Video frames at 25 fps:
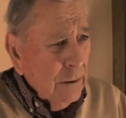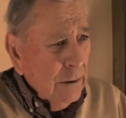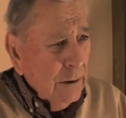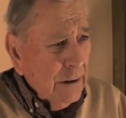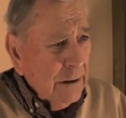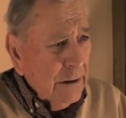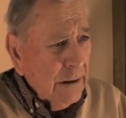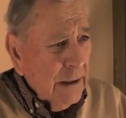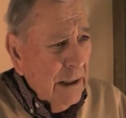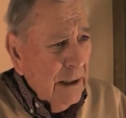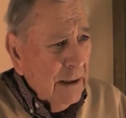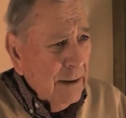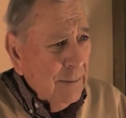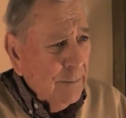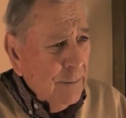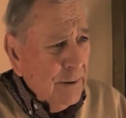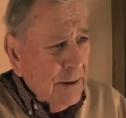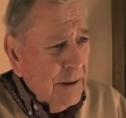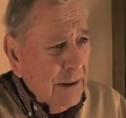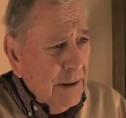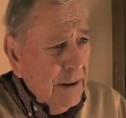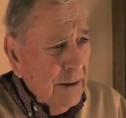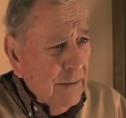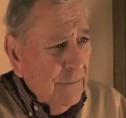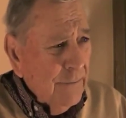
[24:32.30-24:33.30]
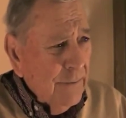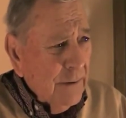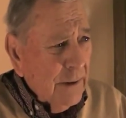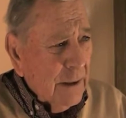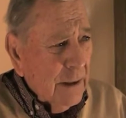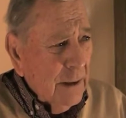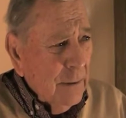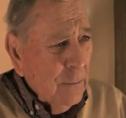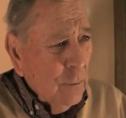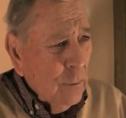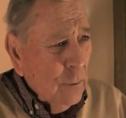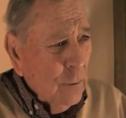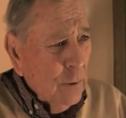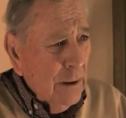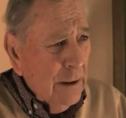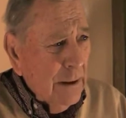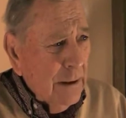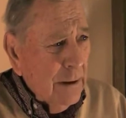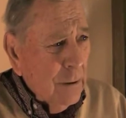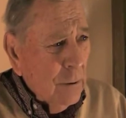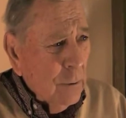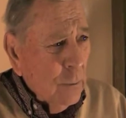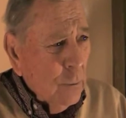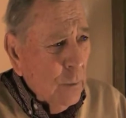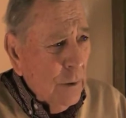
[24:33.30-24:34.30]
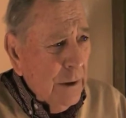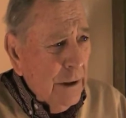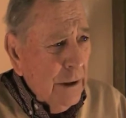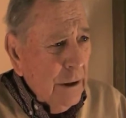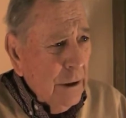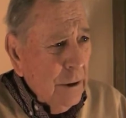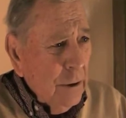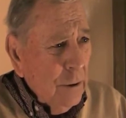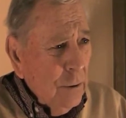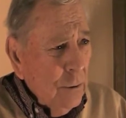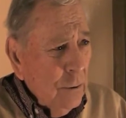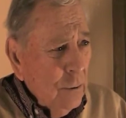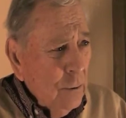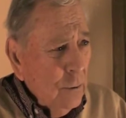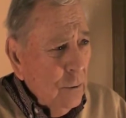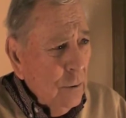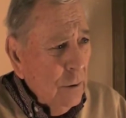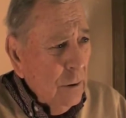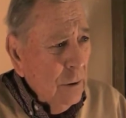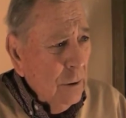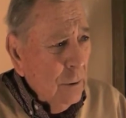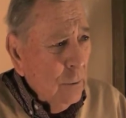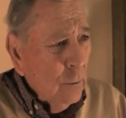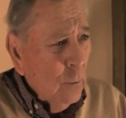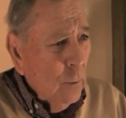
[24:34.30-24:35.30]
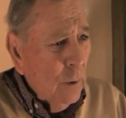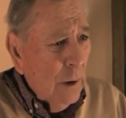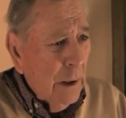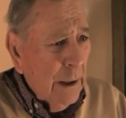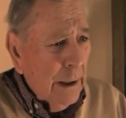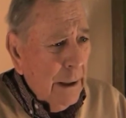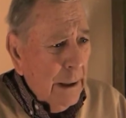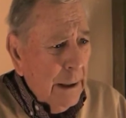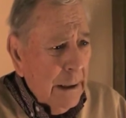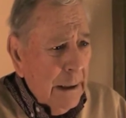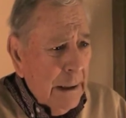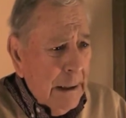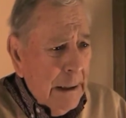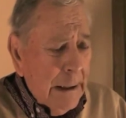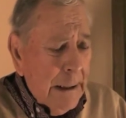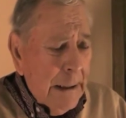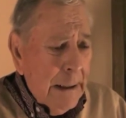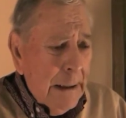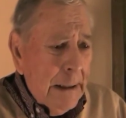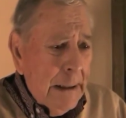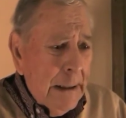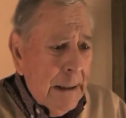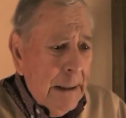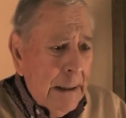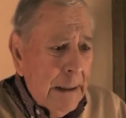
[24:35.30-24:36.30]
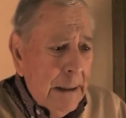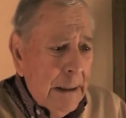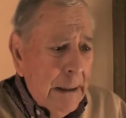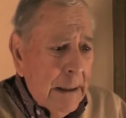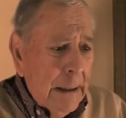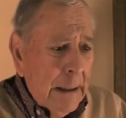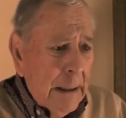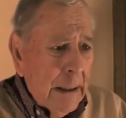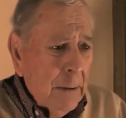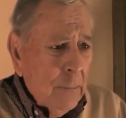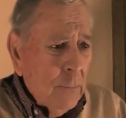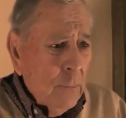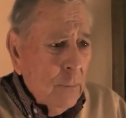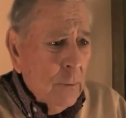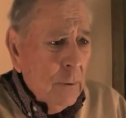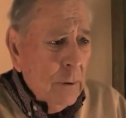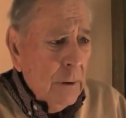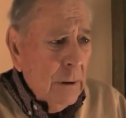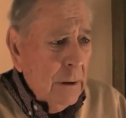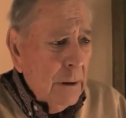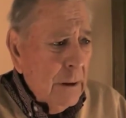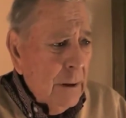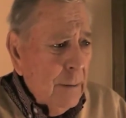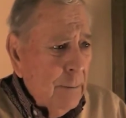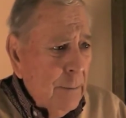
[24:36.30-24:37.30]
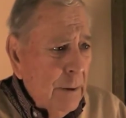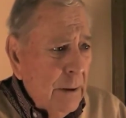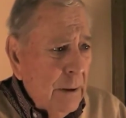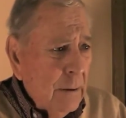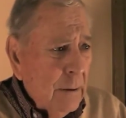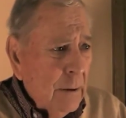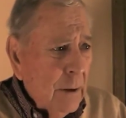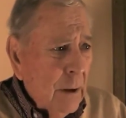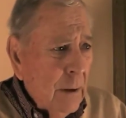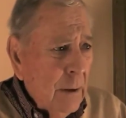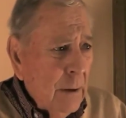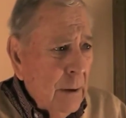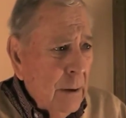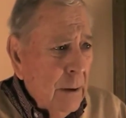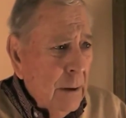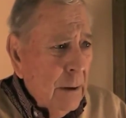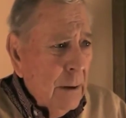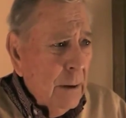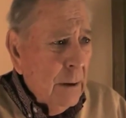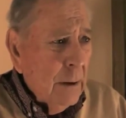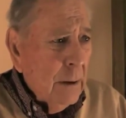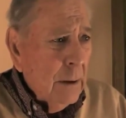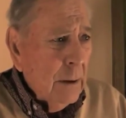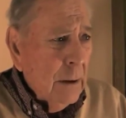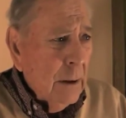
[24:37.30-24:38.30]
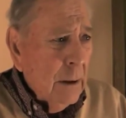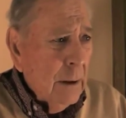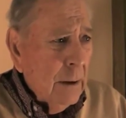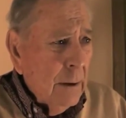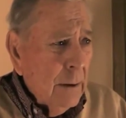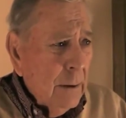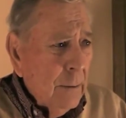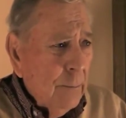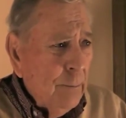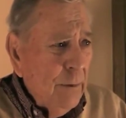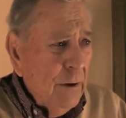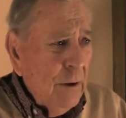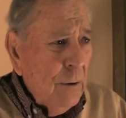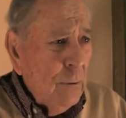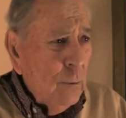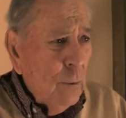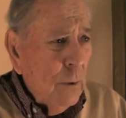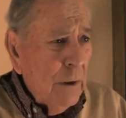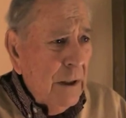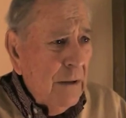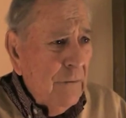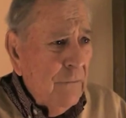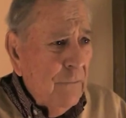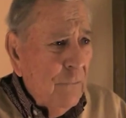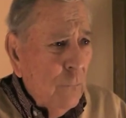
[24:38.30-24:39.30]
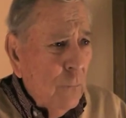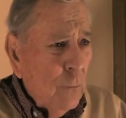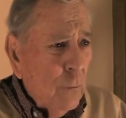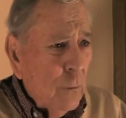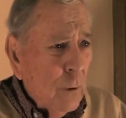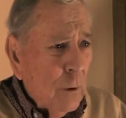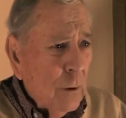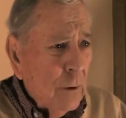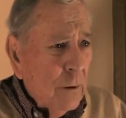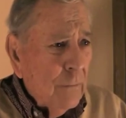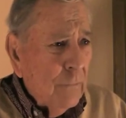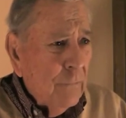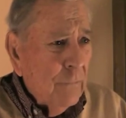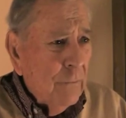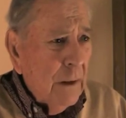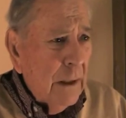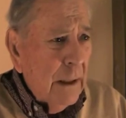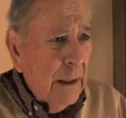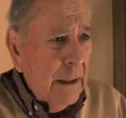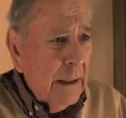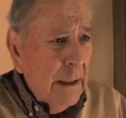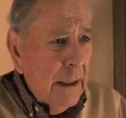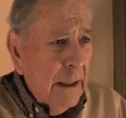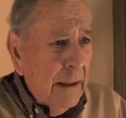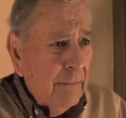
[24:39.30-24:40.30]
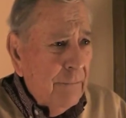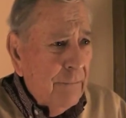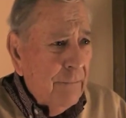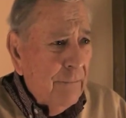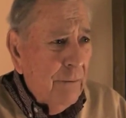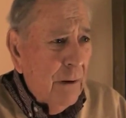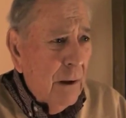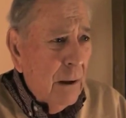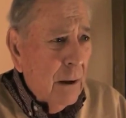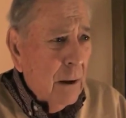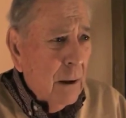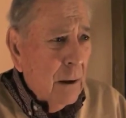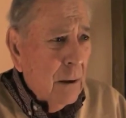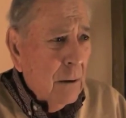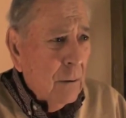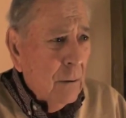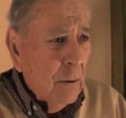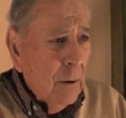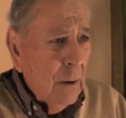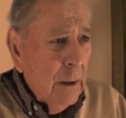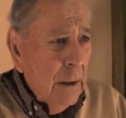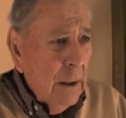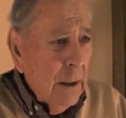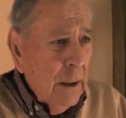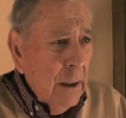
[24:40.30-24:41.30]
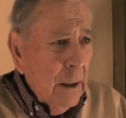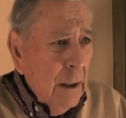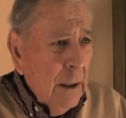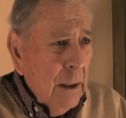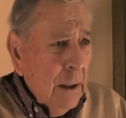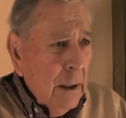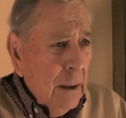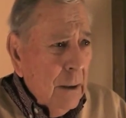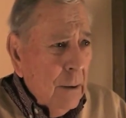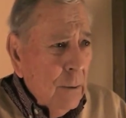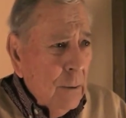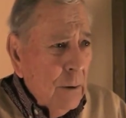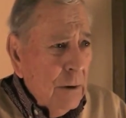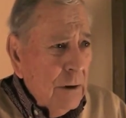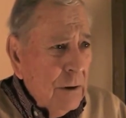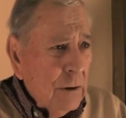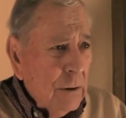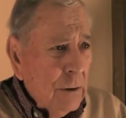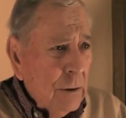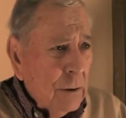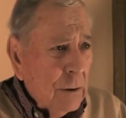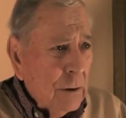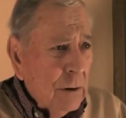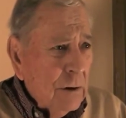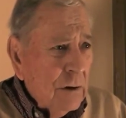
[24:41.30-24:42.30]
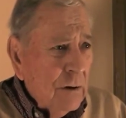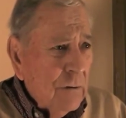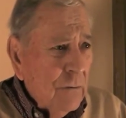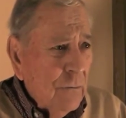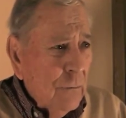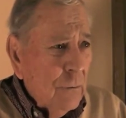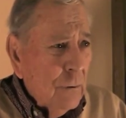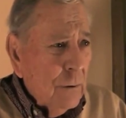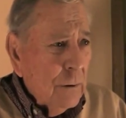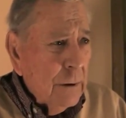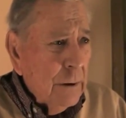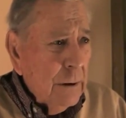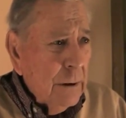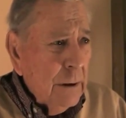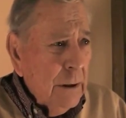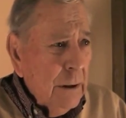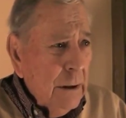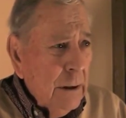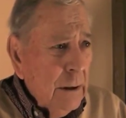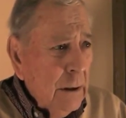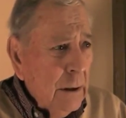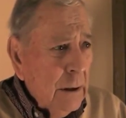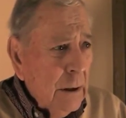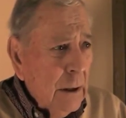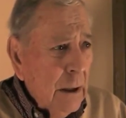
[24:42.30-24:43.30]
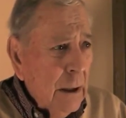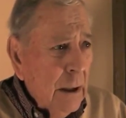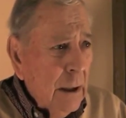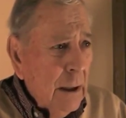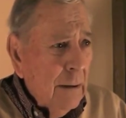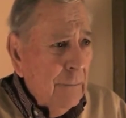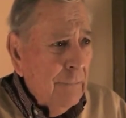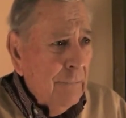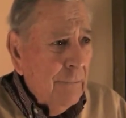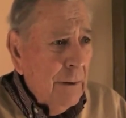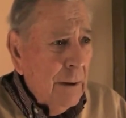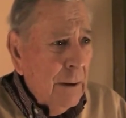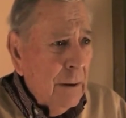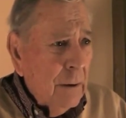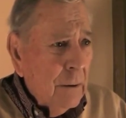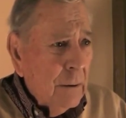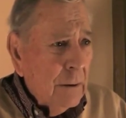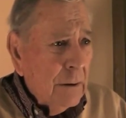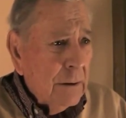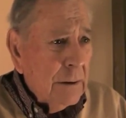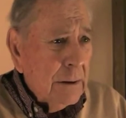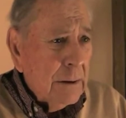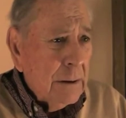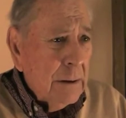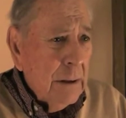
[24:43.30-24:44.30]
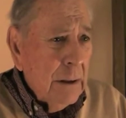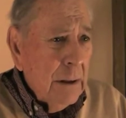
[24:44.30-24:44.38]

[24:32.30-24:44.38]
South Pacific, and we're on our way to Hawaii, and we're out on the B-24 to fly that far, which took us 14.5 hours.